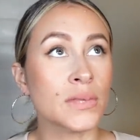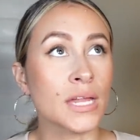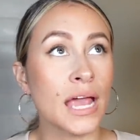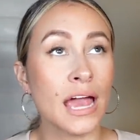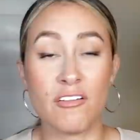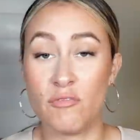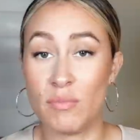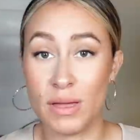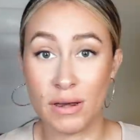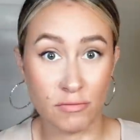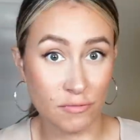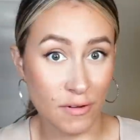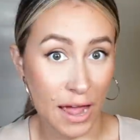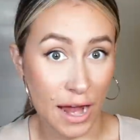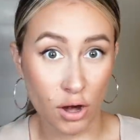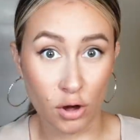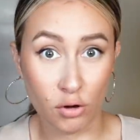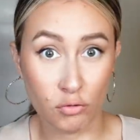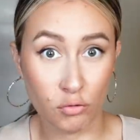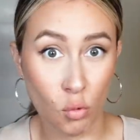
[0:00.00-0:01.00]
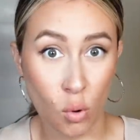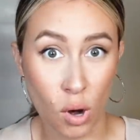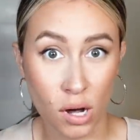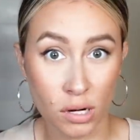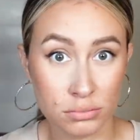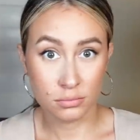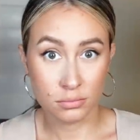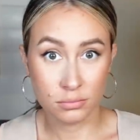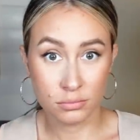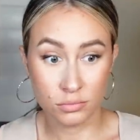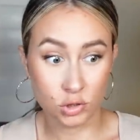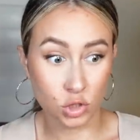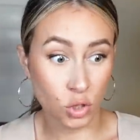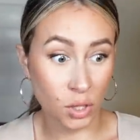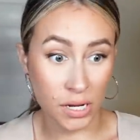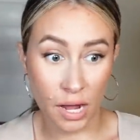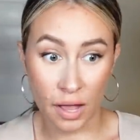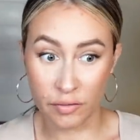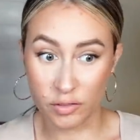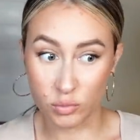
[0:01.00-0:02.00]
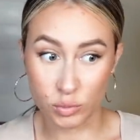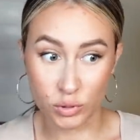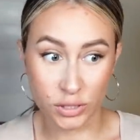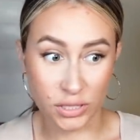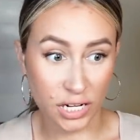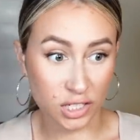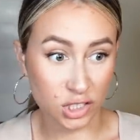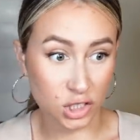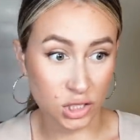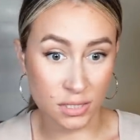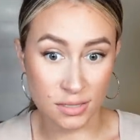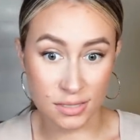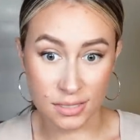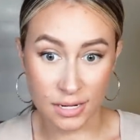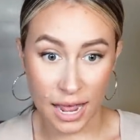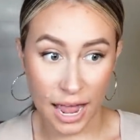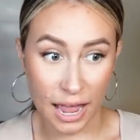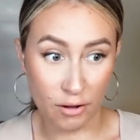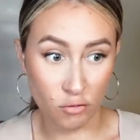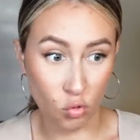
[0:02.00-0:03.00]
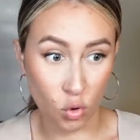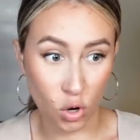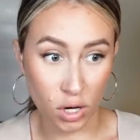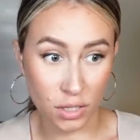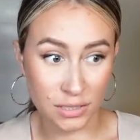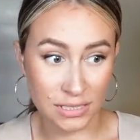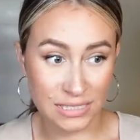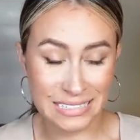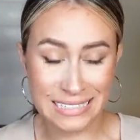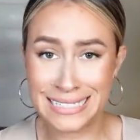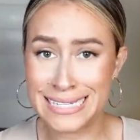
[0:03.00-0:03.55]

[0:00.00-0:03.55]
have been fired for during other productions that I have worked.